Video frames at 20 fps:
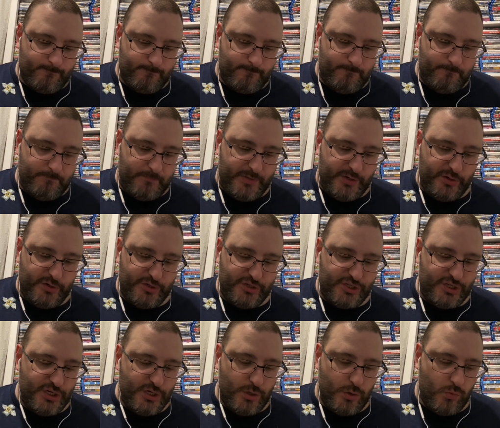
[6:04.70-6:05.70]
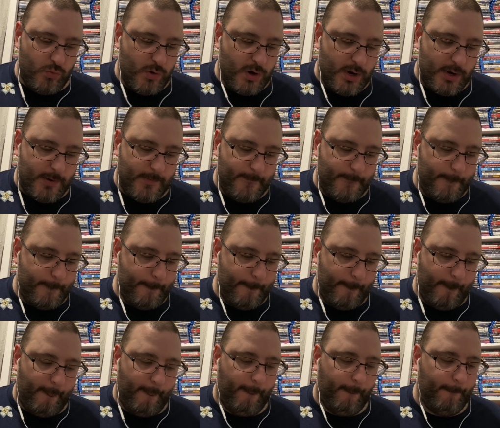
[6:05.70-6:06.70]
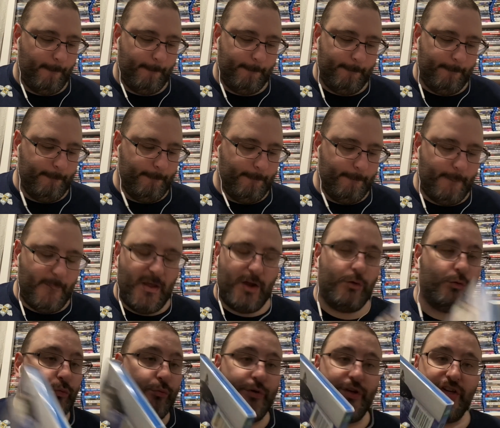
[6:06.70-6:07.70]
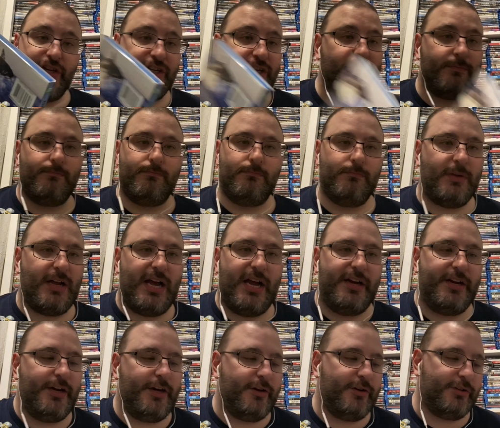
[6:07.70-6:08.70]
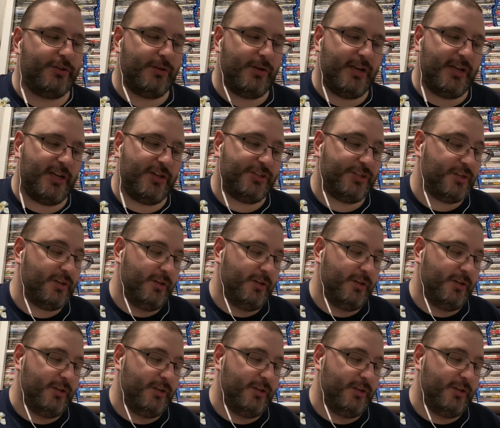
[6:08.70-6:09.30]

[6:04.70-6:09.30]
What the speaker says: There's no region on here, so I guess